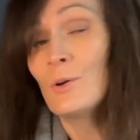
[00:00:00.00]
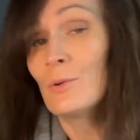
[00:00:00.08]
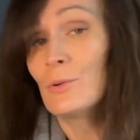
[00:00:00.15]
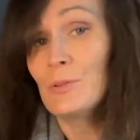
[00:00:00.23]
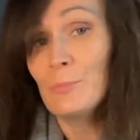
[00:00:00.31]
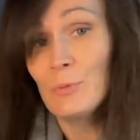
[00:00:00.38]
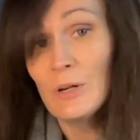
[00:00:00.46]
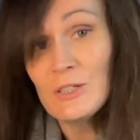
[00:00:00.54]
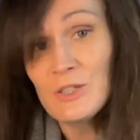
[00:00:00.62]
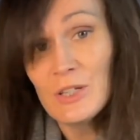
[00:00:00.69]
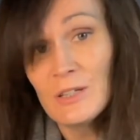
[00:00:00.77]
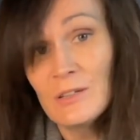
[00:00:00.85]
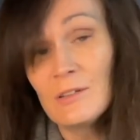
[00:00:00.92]
or
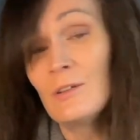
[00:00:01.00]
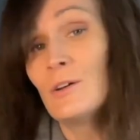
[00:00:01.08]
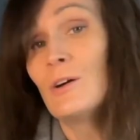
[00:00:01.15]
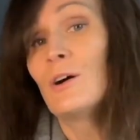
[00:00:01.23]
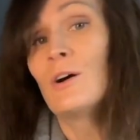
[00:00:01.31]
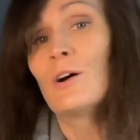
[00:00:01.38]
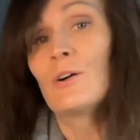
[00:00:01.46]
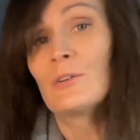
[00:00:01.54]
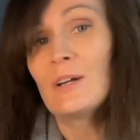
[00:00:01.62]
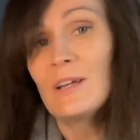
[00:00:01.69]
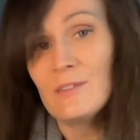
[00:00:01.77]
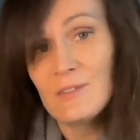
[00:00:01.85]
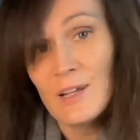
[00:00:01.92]
depression or
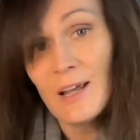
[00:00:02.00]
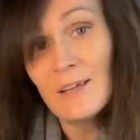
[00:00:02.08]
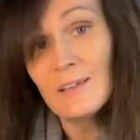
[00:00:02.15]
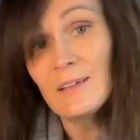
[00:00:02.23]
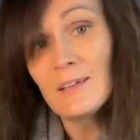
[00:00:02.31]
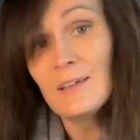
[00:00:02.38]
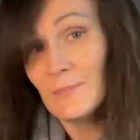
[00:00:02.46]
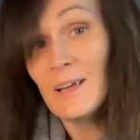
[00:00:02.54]
anxiety,